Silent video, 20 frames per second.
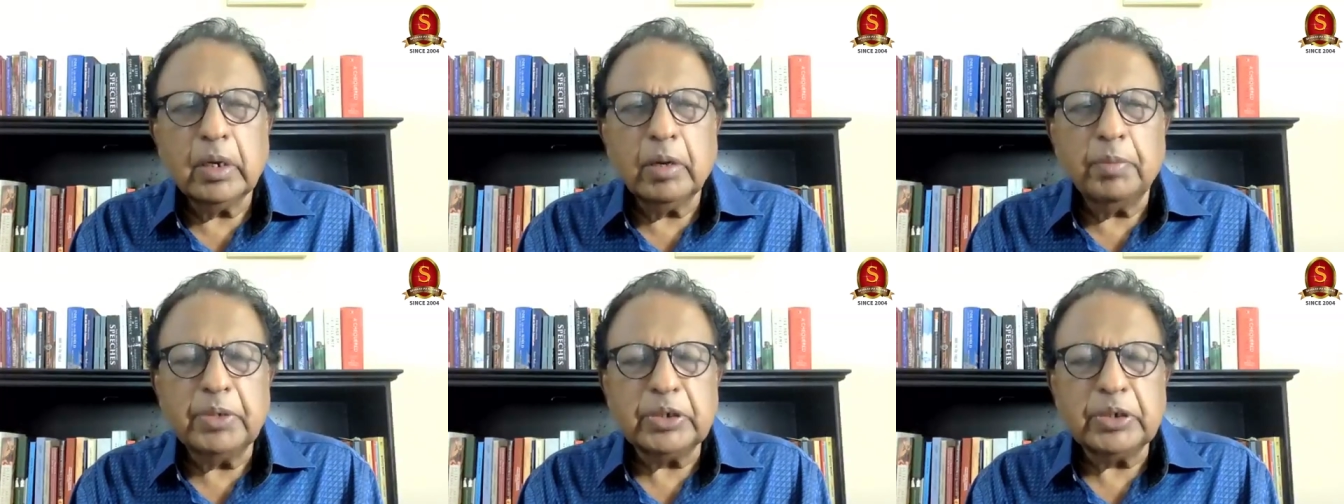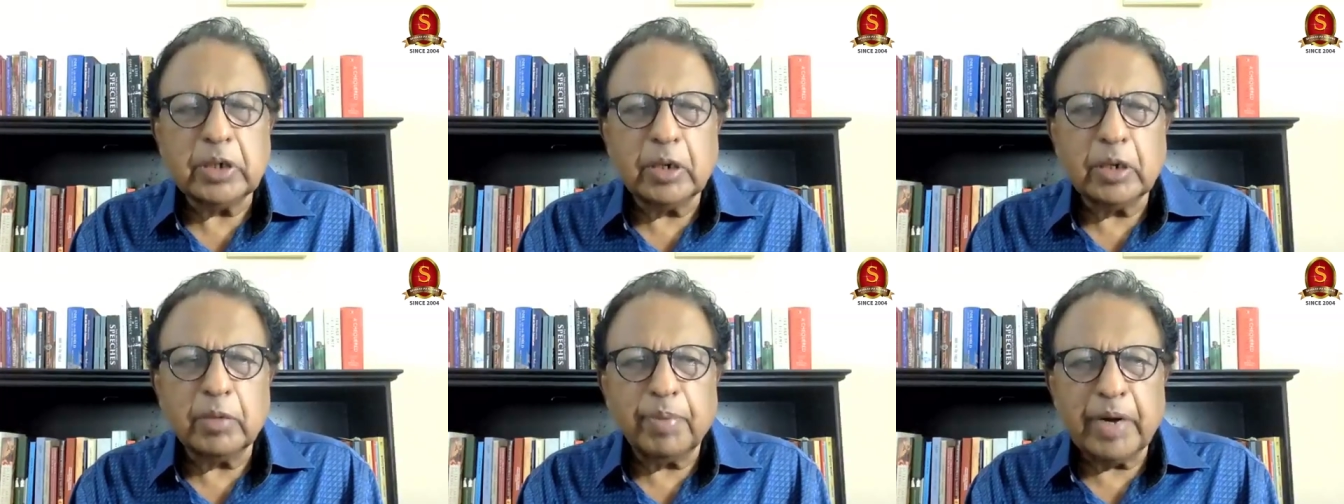
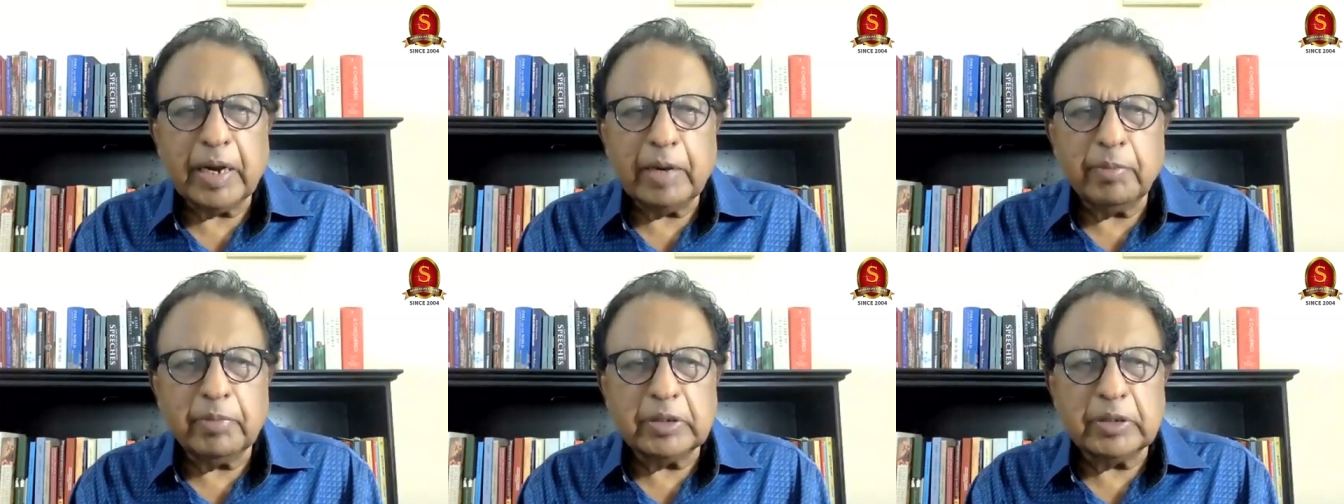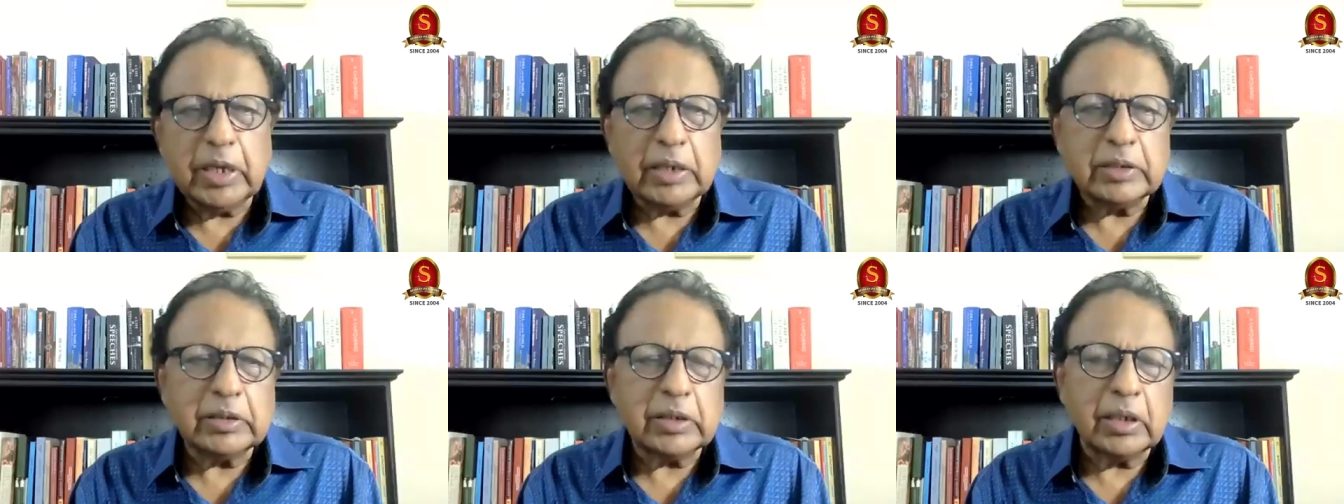Mister
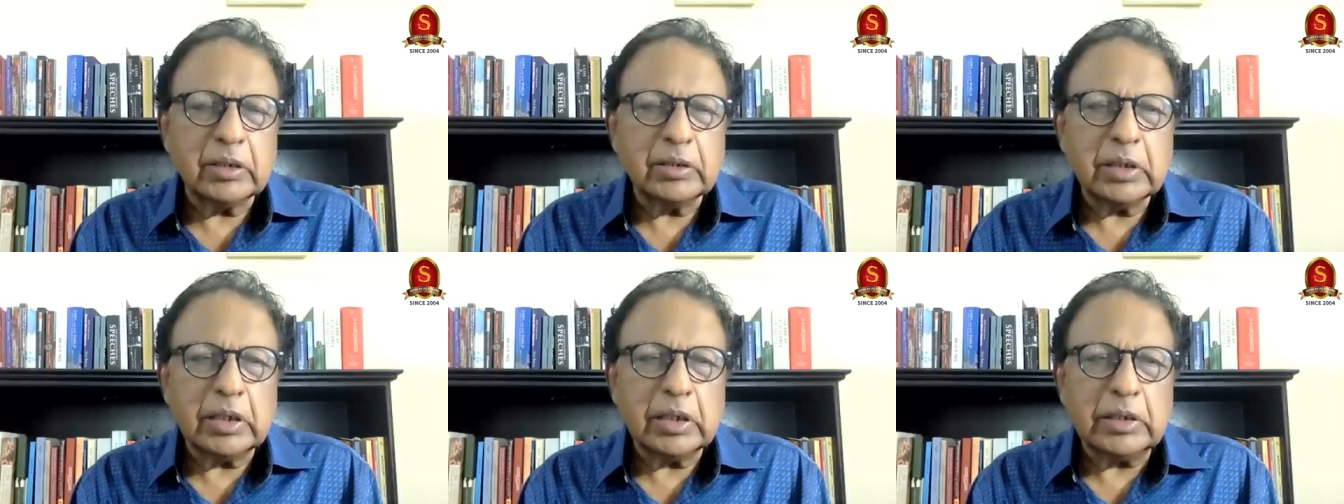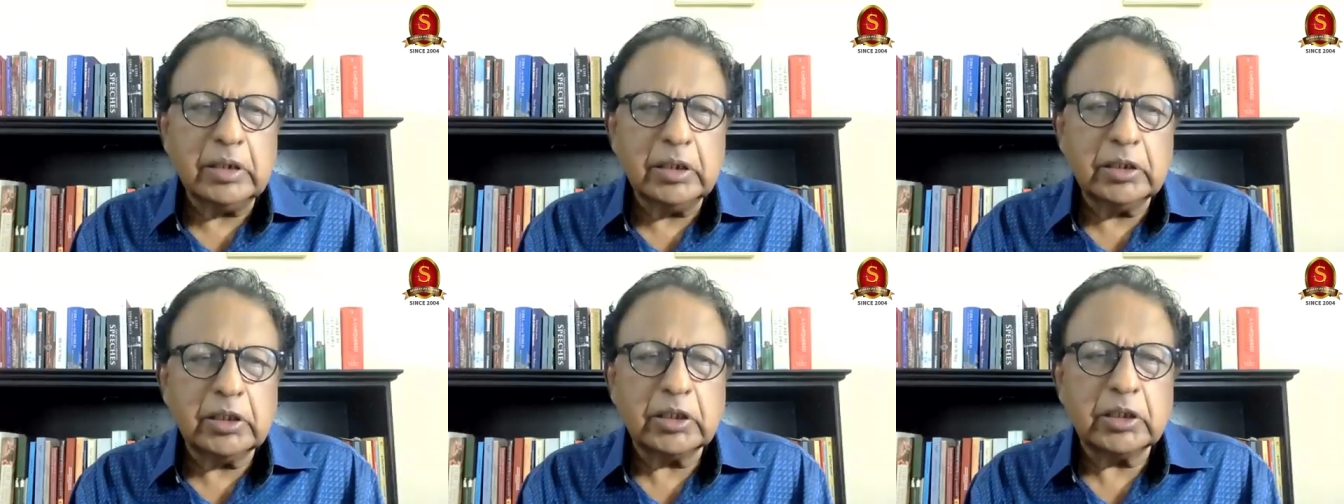Premadasa,
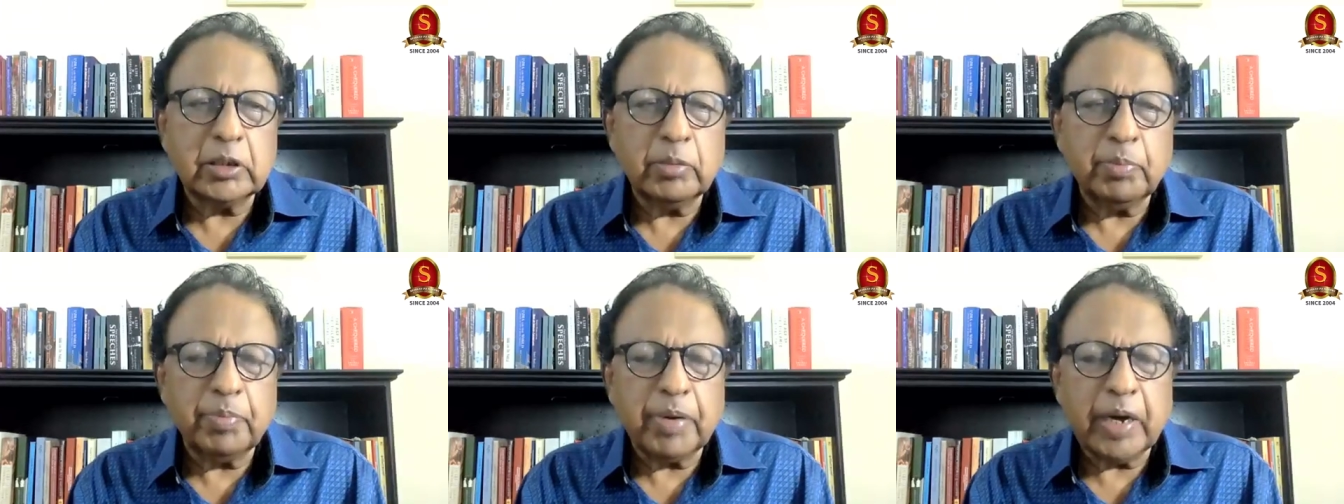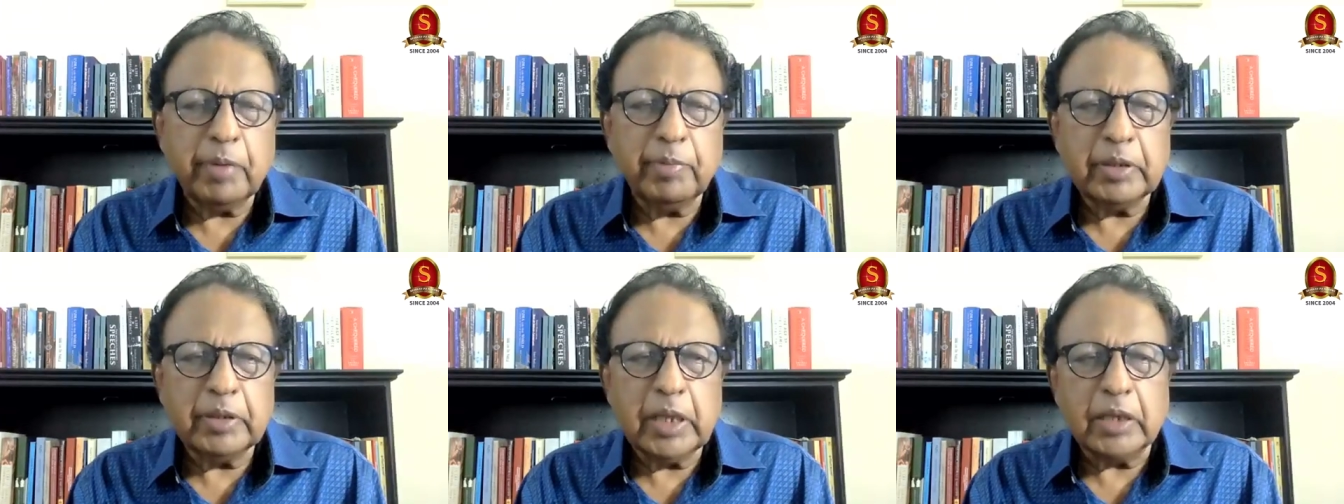Sajith
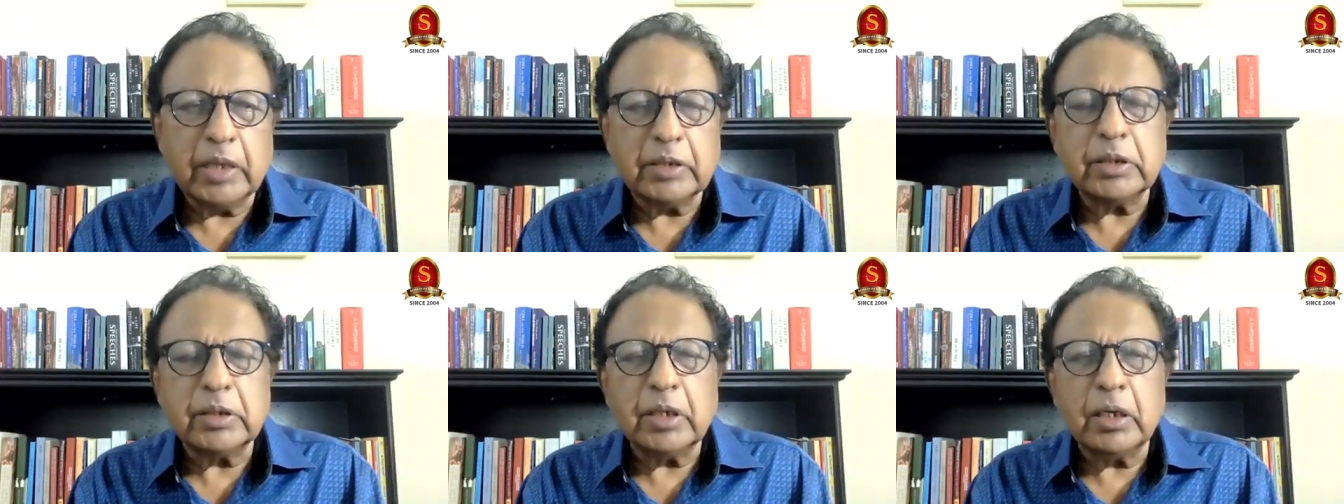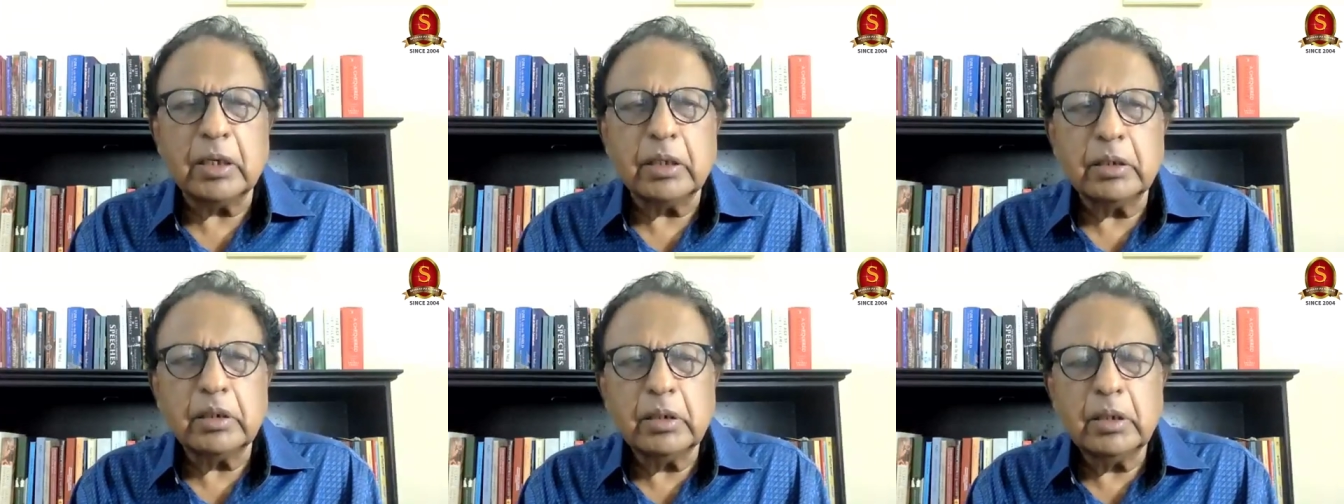Premadasa,